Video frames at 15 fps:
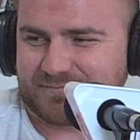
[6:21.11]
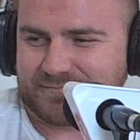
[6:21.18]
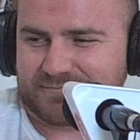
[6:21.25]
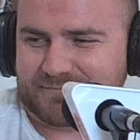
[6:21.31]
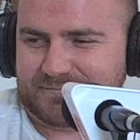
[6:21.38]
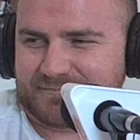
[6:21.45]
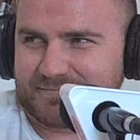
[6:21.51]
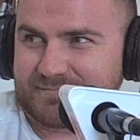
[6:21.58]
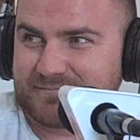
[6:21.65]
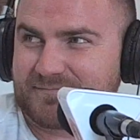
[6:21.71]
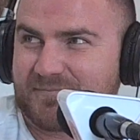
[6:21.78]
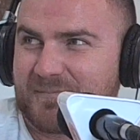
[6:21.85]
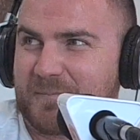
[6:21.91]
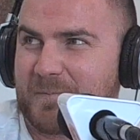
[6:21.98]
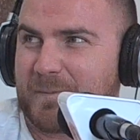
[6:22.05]
Get
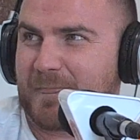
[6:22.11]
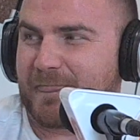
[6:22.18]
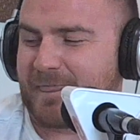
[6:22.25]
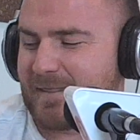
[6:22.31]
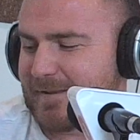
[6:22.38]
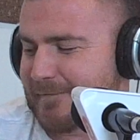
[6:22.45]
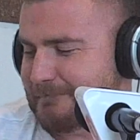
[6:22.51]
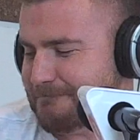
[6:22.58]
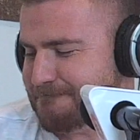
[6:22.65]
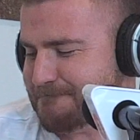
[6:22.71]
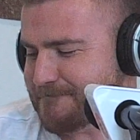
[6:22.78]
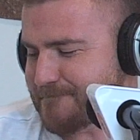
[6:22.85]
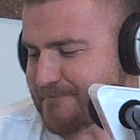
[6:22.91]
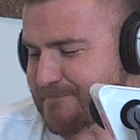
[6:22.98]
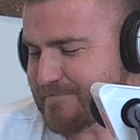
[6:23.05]
$50 off that
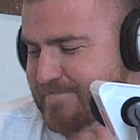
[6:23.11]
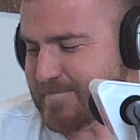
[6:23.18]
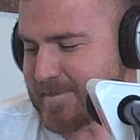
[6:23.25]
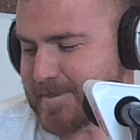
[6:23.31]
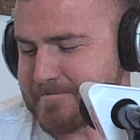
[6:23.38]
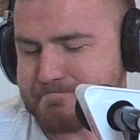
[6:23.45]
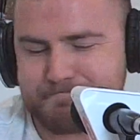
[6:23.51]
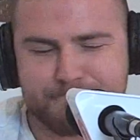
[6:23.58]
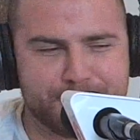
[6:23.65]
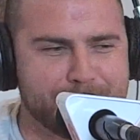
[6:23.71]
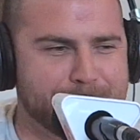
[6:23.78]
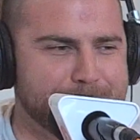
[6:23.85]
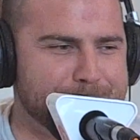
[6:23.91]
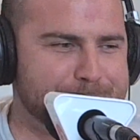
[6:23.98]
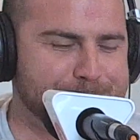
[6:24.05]
second phone
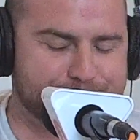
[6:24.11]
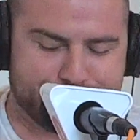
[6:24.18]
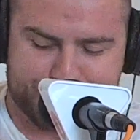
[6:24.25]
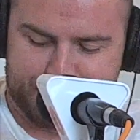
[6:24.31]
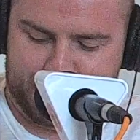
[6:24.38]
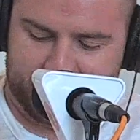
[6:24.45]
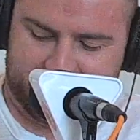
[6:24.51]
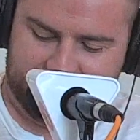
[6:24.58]
line. Don't be a